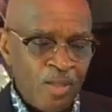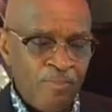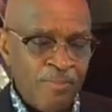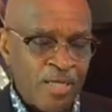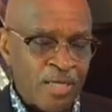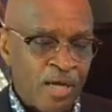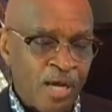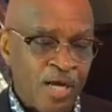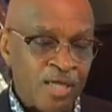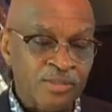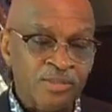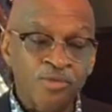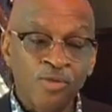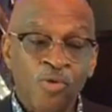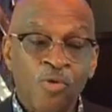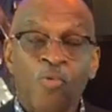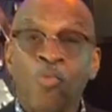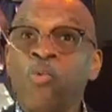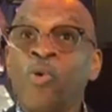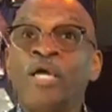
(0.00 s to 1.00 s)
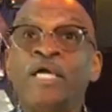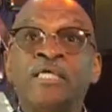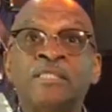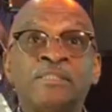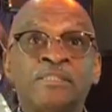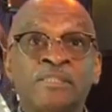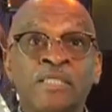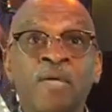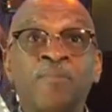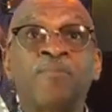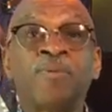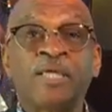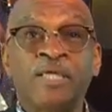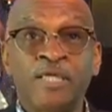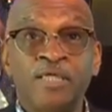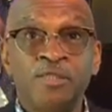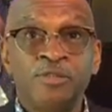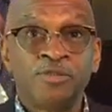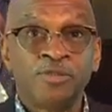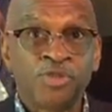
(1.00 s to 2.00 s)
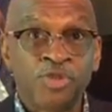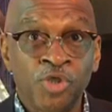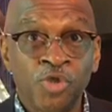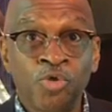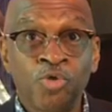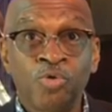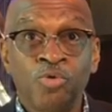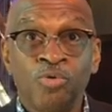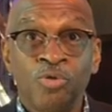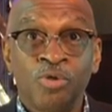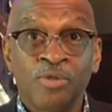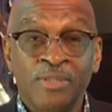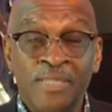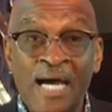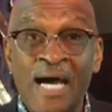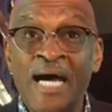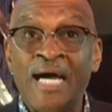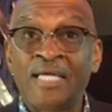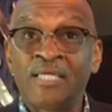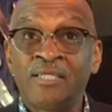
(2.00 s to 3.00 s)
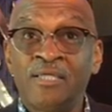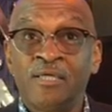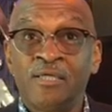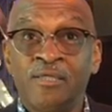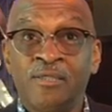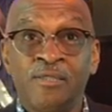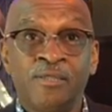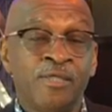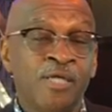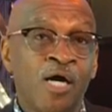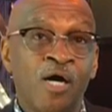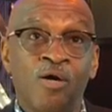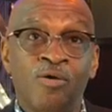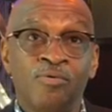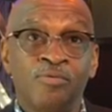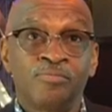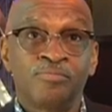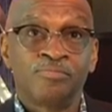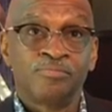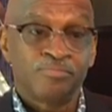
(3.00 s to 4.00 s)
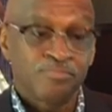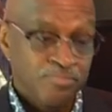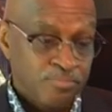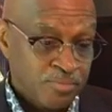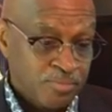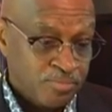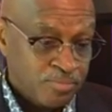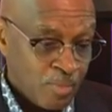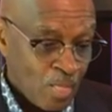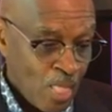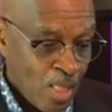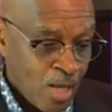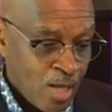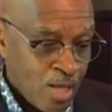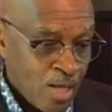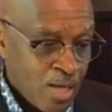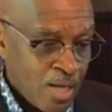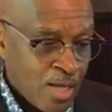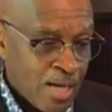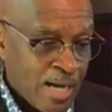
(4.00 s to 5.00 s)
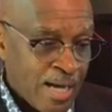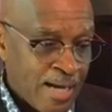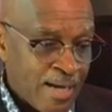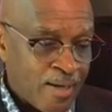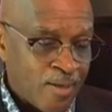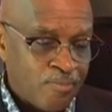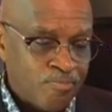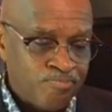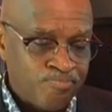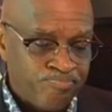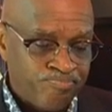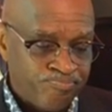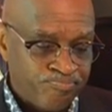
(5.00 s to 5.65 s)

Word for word: because we simply do not know. Um,